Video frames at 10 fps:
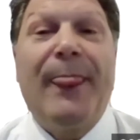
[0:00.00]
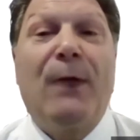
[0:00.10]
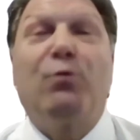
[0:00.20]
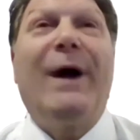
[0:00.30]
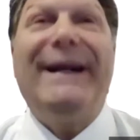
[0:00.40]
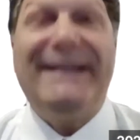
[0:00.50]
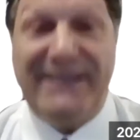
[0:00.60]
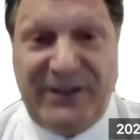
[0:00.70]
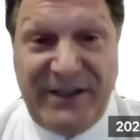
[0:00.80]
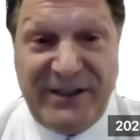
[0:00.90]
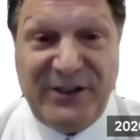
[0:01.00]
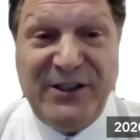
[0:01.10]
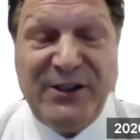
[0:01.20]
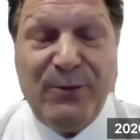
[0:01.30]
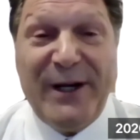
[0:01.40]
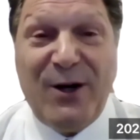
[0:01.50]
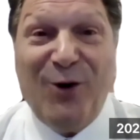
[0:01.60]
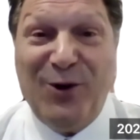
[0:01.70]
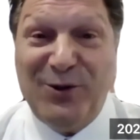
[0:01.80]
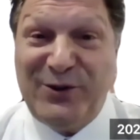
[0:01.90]
right decisions, and we call
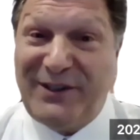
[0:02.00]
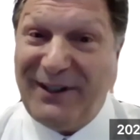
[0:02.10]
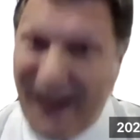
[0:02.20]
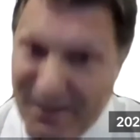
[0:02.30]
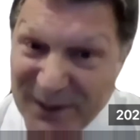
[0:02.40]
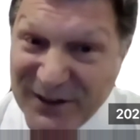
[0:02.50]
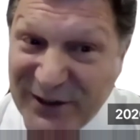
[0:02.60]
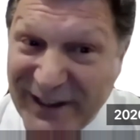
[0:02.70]
those dilemmas.